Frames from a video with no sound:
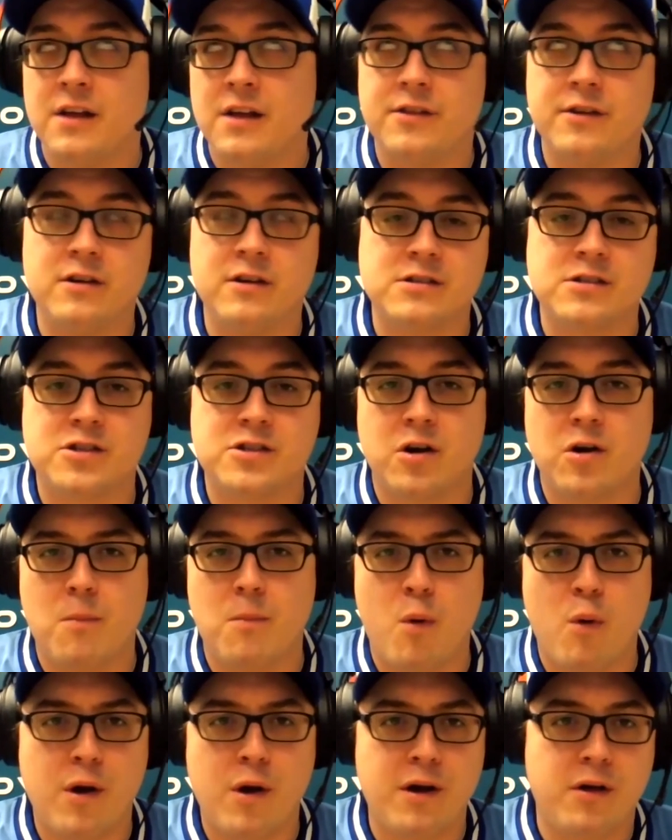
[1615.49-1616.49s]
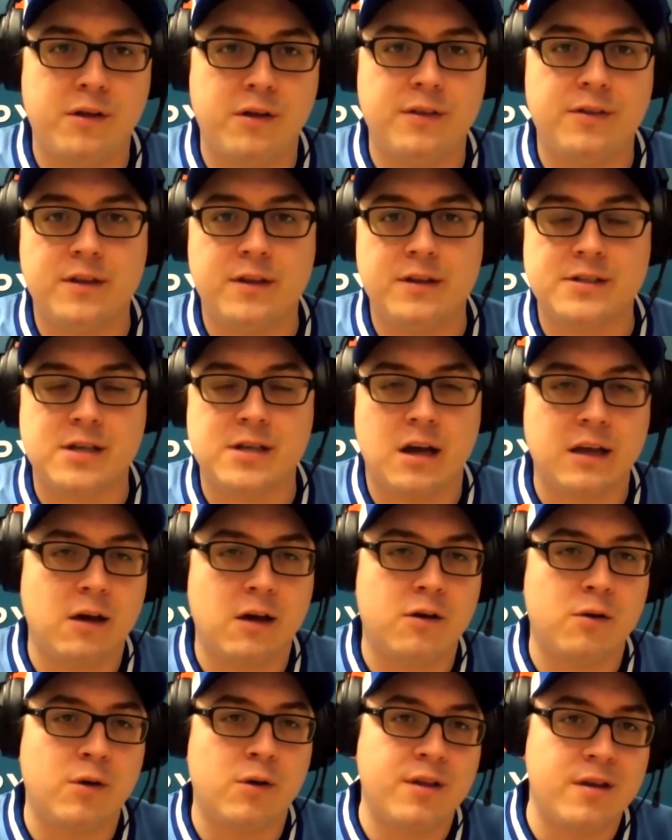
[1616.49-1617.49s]
there's turmoil in the
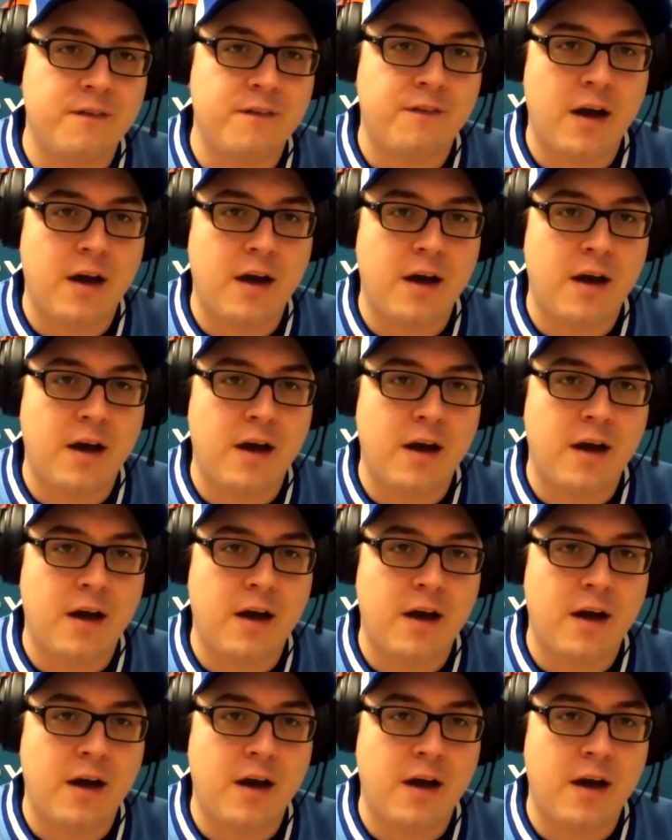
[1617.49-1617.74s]
dugout where they